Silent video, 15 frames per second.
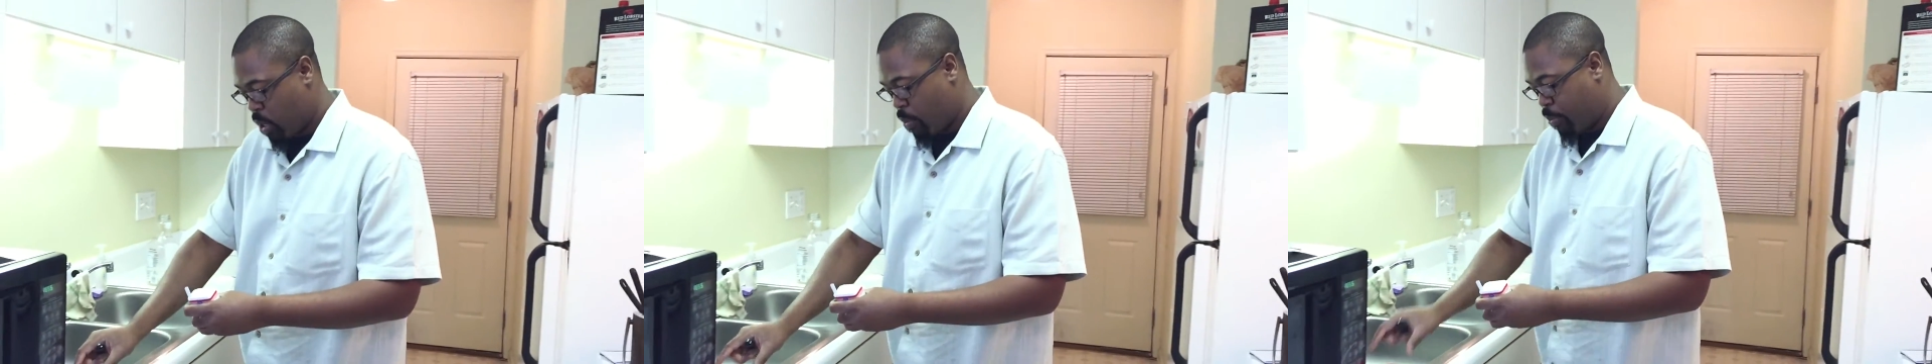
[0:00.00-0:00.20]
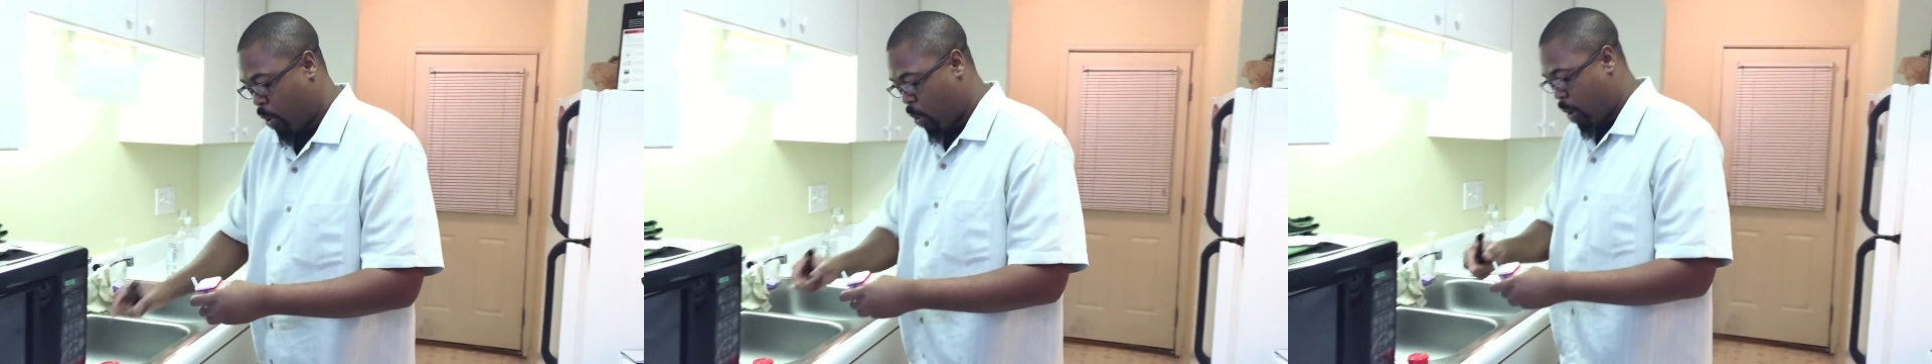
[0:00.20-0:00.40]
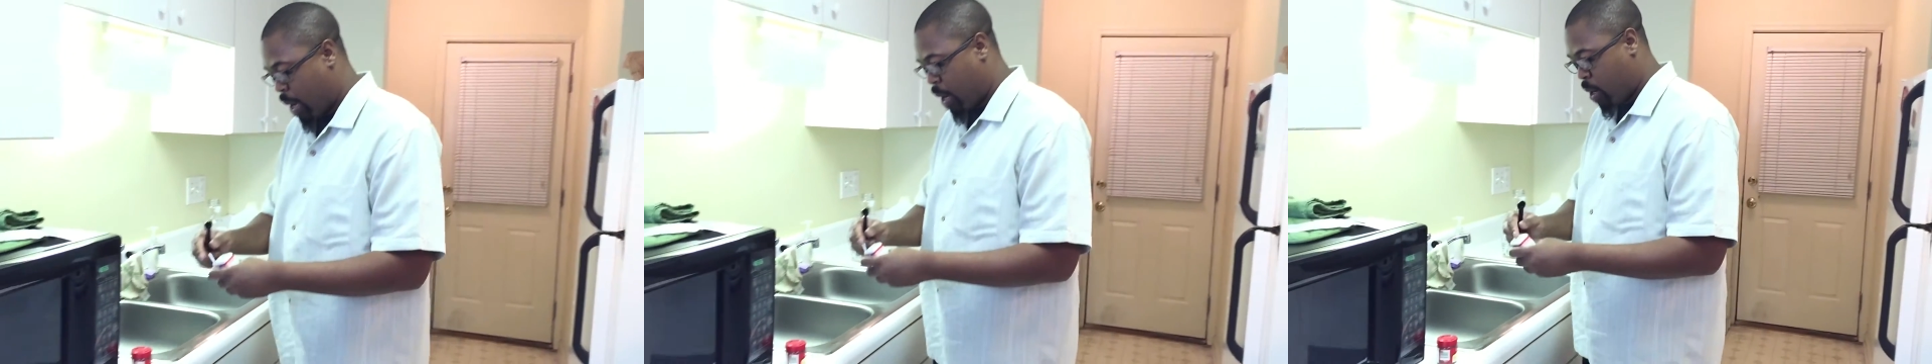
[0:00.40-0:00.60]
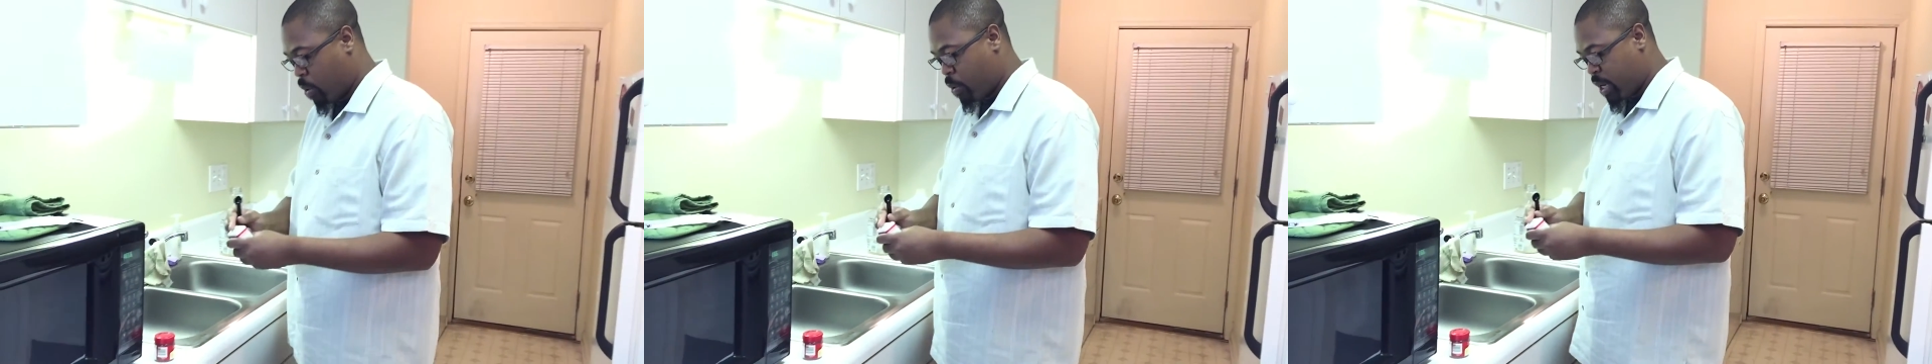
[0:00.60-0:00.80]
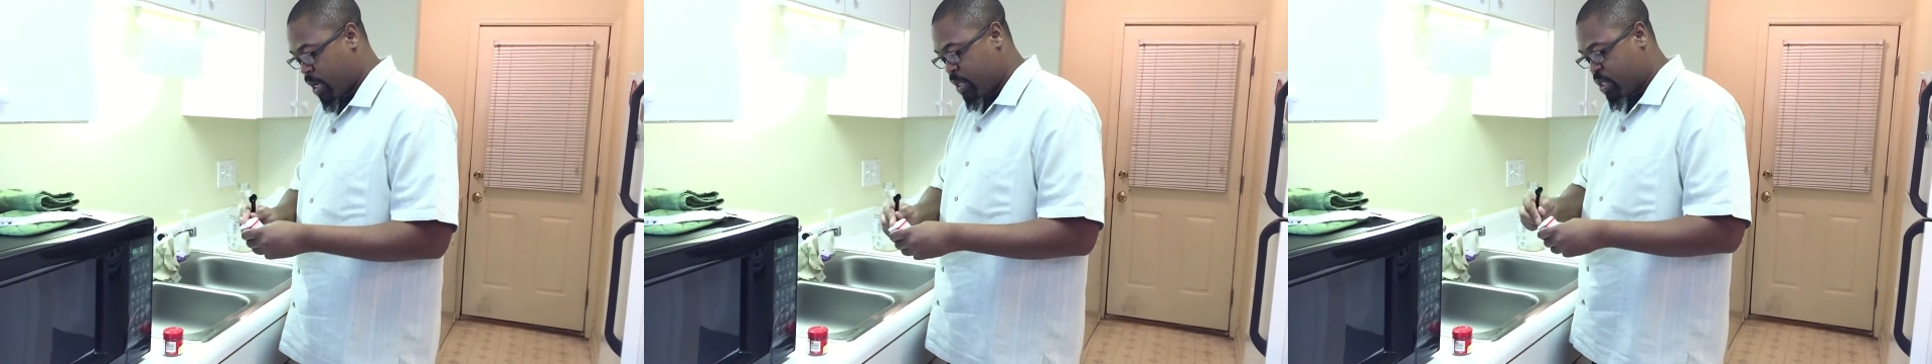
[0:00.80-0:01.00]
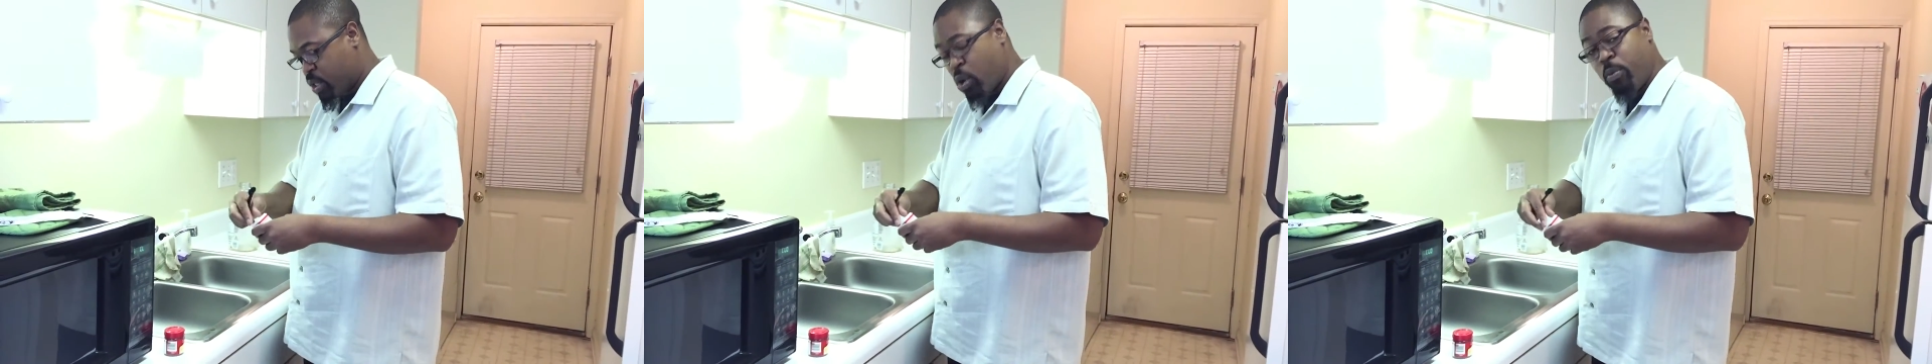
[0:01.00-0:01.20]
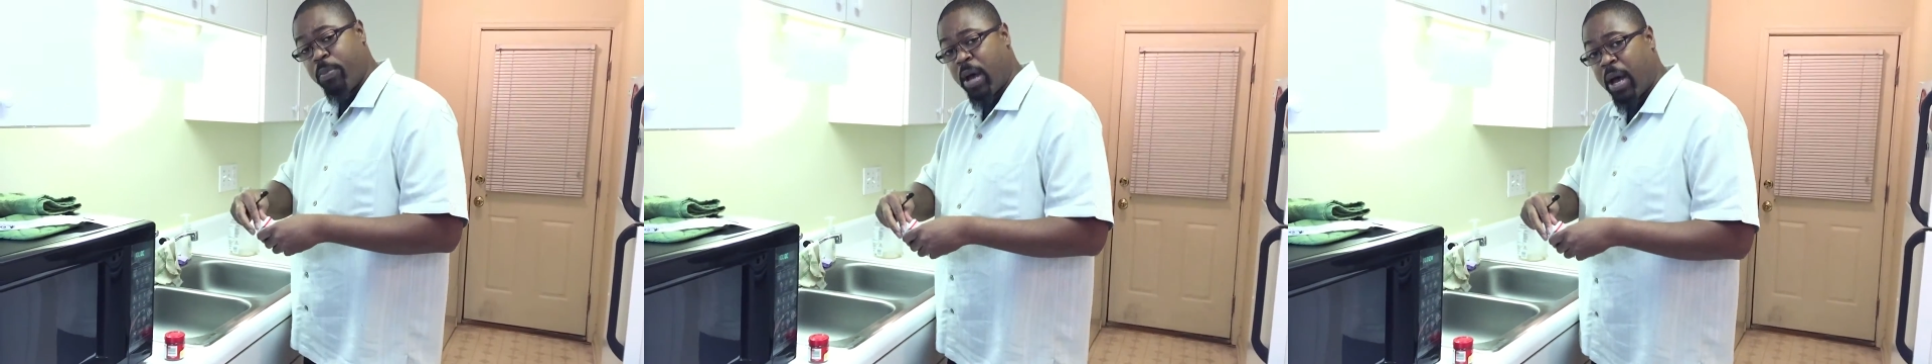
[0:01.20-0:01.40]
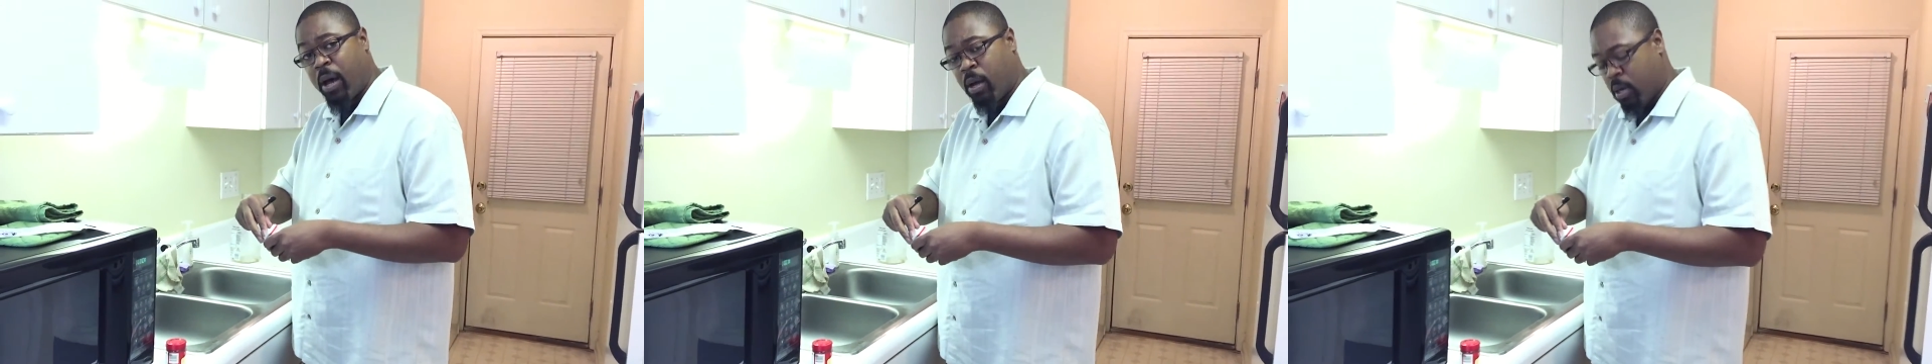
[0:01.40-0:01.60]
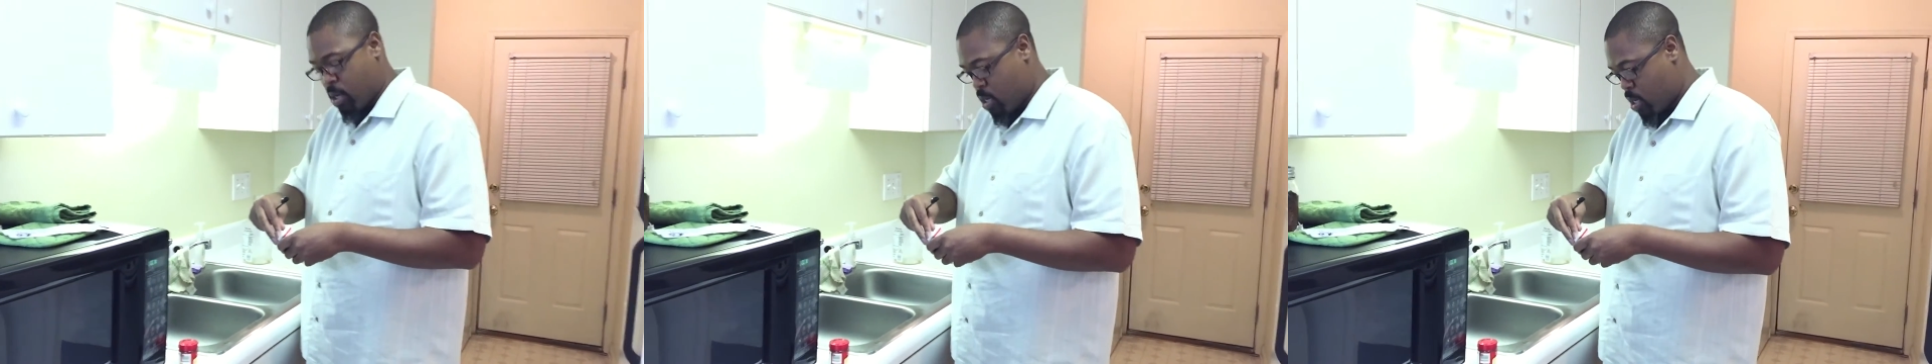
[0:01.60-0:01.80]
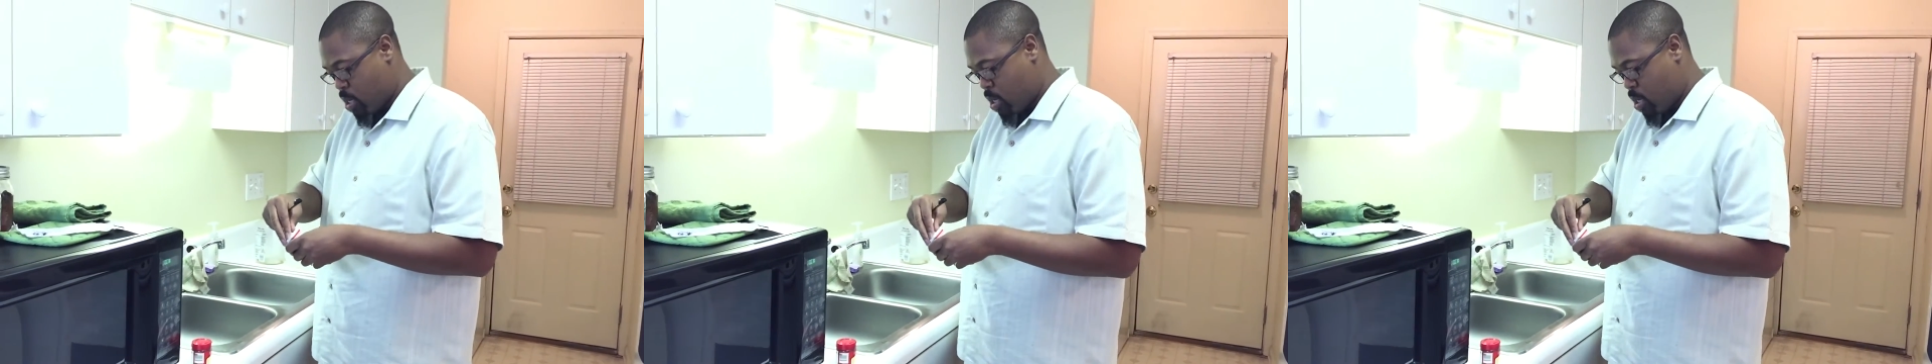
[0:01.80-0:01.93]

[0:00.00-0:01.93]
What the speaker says: gonna scoop out